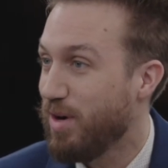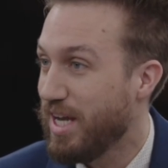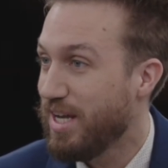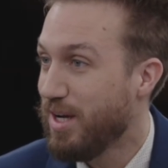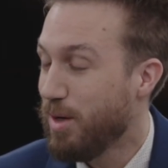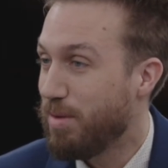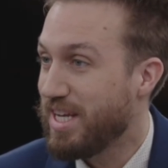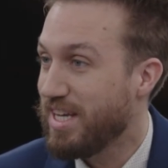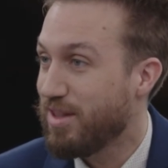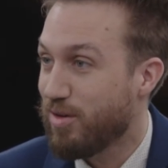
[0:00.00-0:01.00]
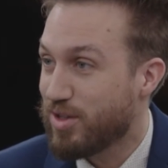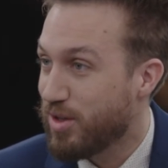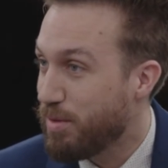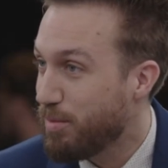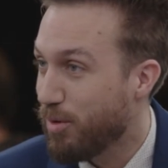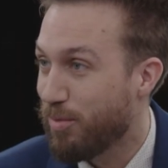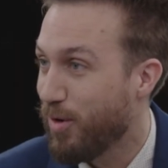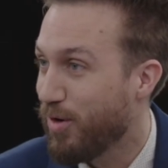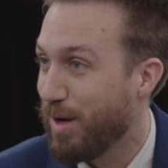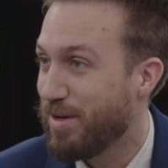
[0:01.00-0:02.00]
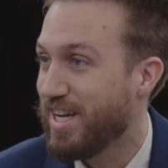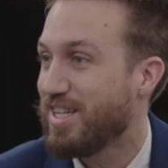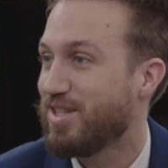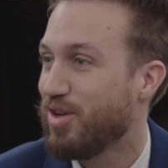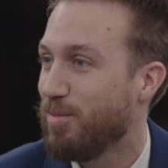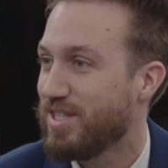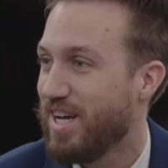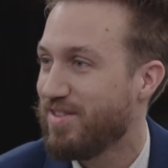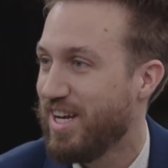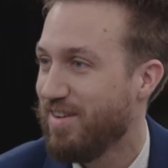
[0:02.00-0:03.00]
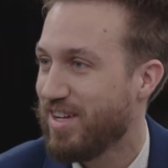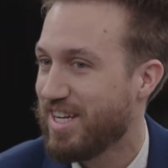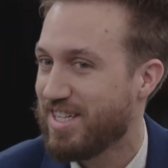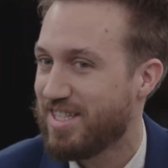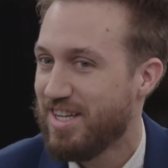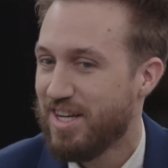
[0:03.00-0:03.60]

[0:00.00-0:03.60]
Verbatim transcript: it away. But again, those are the people programming it. Yeah. So you almost have to have like a,